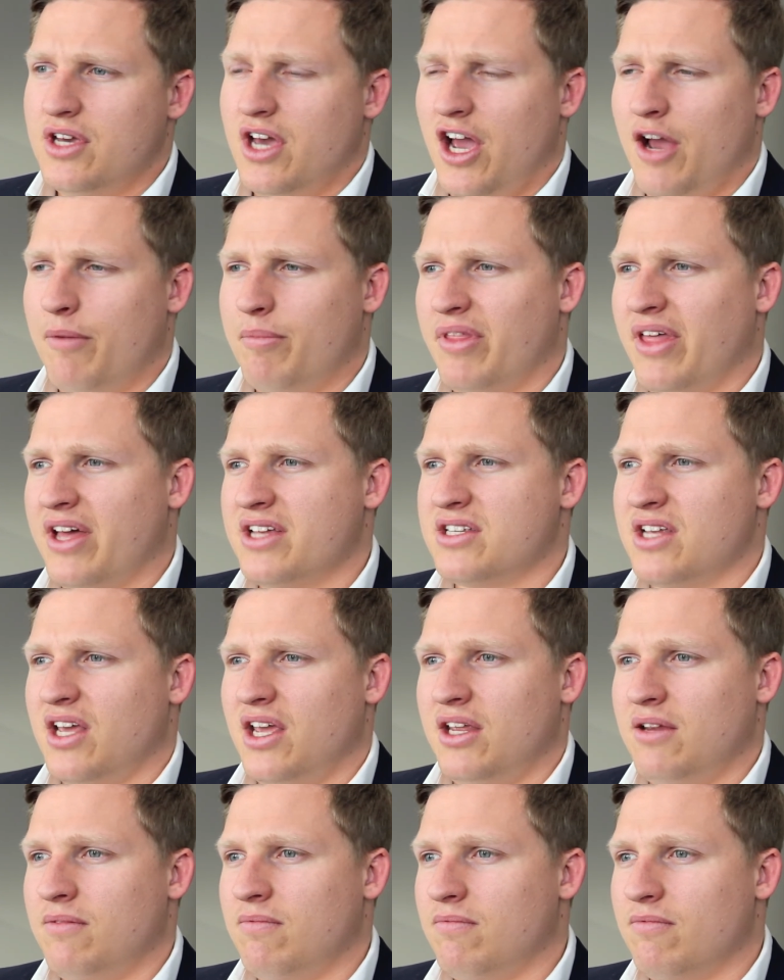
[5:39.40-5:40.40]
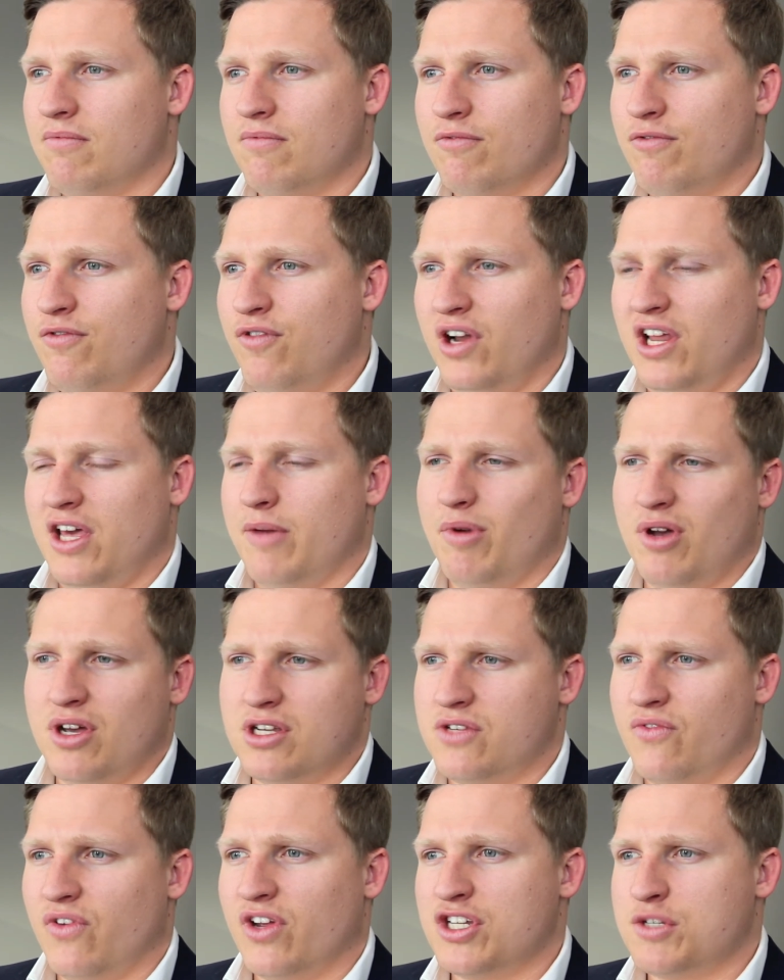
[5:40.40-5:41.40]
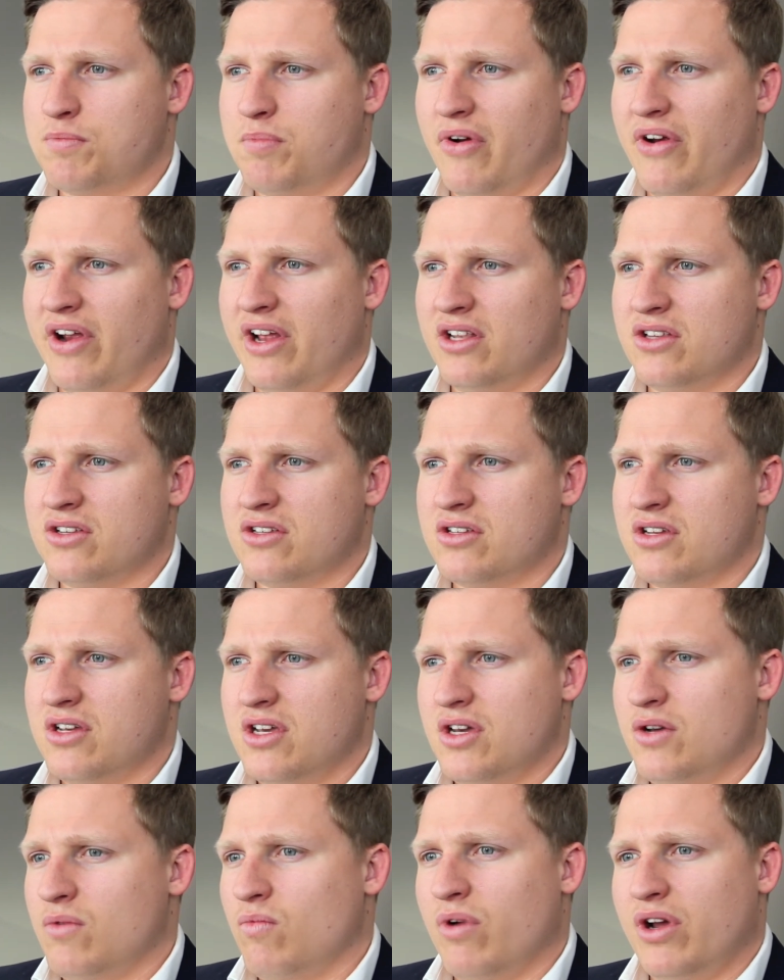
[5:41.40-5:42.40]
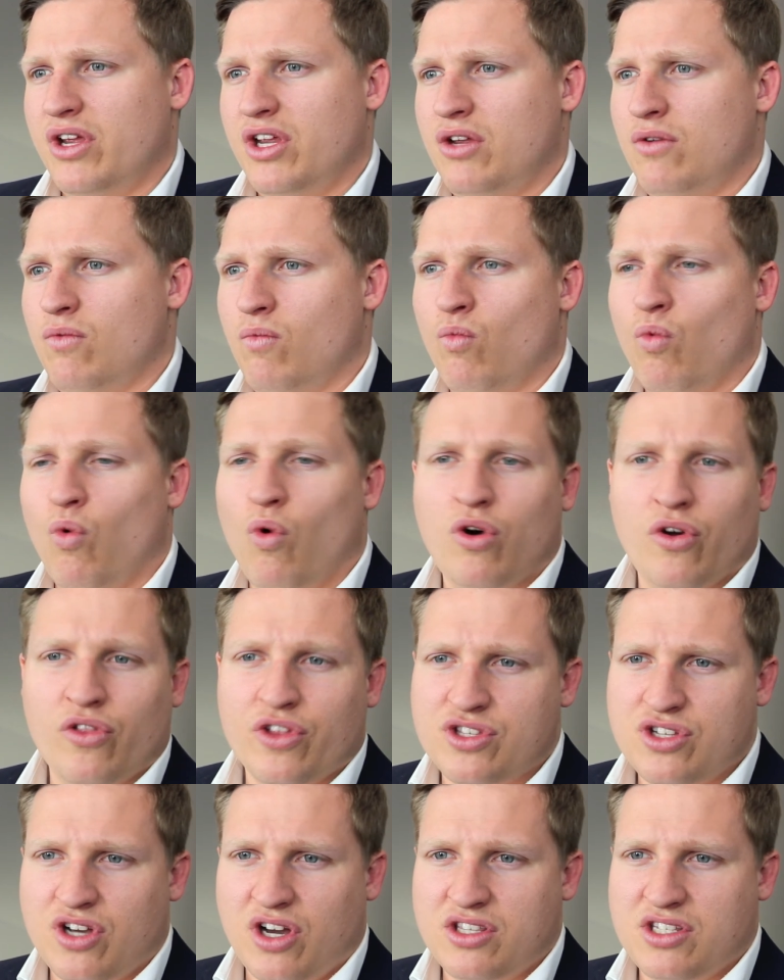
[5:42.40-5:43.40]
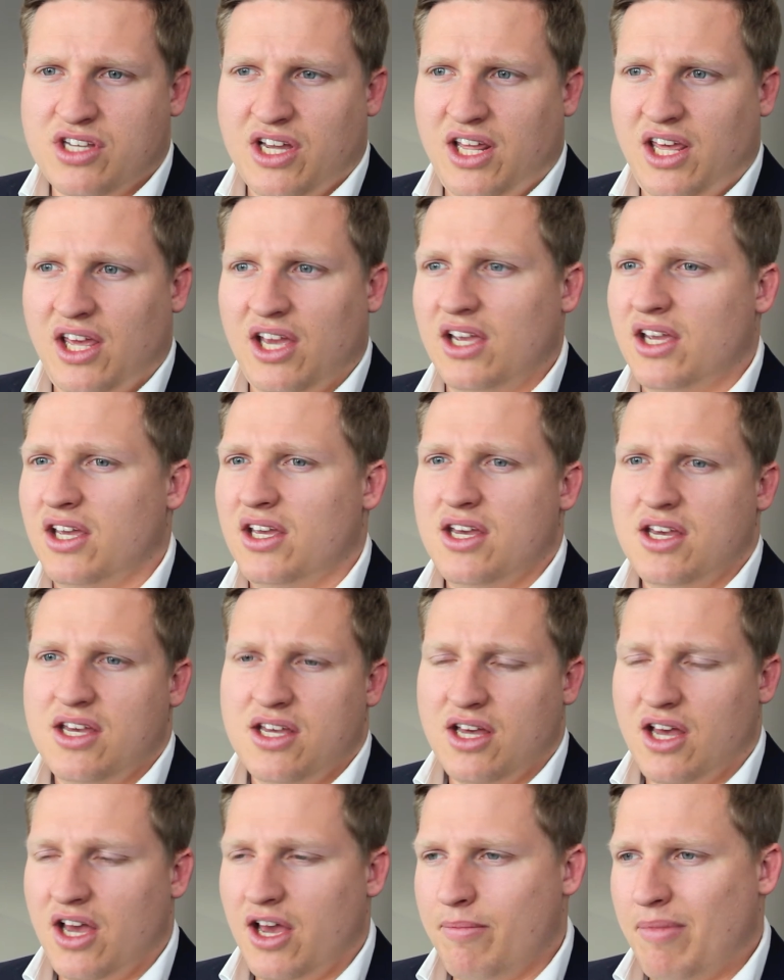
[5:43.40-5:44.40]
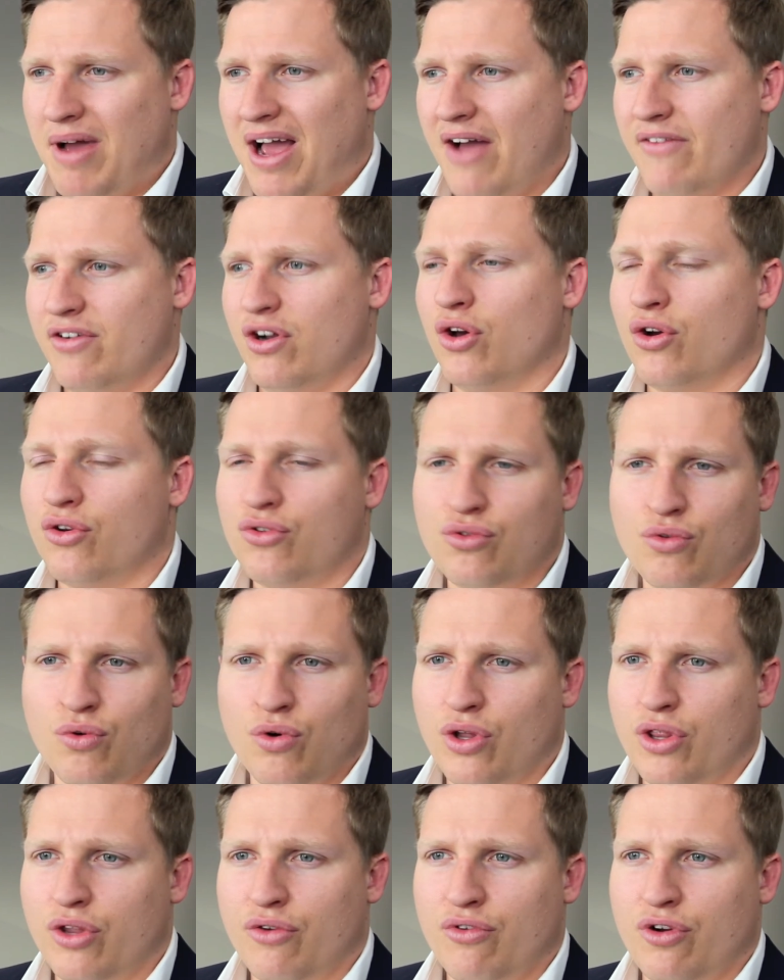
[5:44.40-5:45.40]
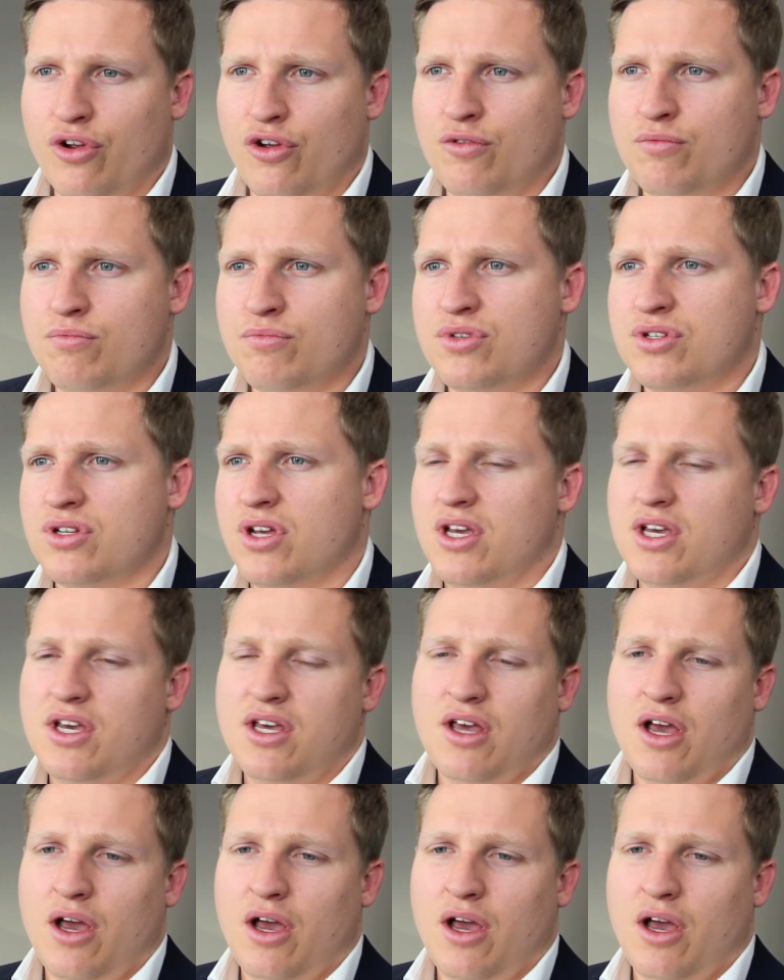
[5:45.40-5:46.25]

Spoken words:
But that's a fully immersive experience where you walk on the Titanic, have a look through all of the rooms.